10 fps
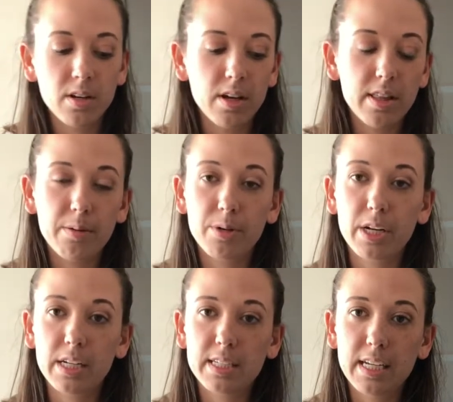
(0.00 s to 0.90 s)
and then we're
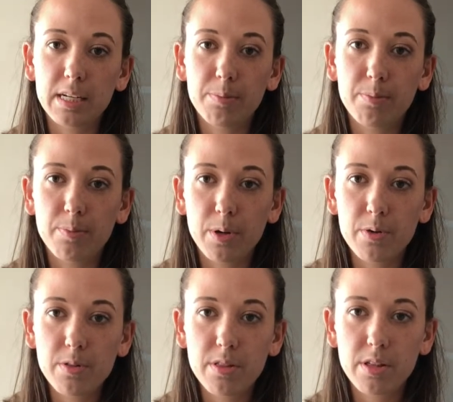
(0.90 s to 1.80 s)
going to take
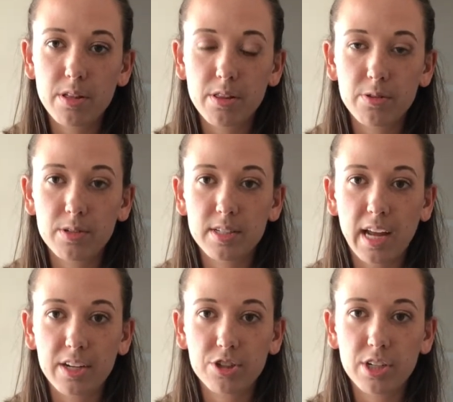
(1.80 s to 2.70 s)
both those
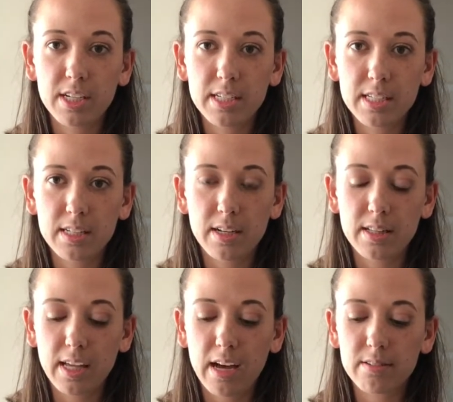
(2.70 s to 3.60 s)
sections on
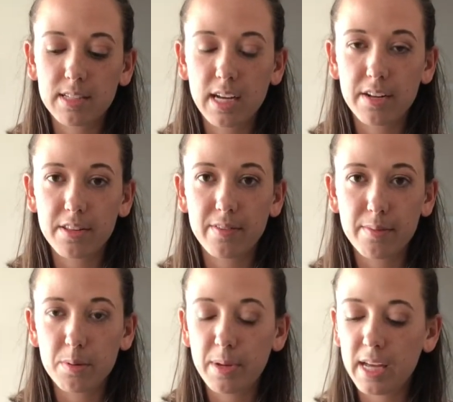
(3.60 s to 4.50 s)
the outside of the
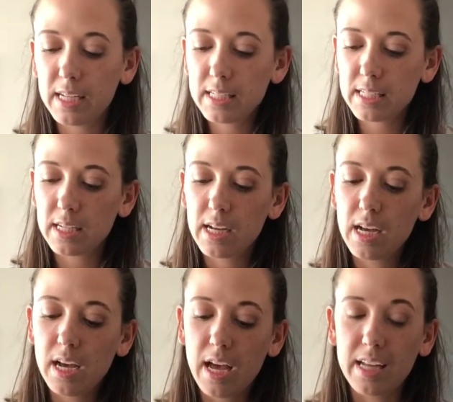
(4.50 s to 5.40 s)
rubber bands
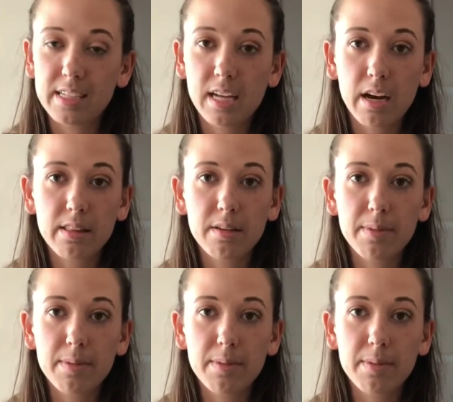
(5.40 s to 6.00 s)
and tuck them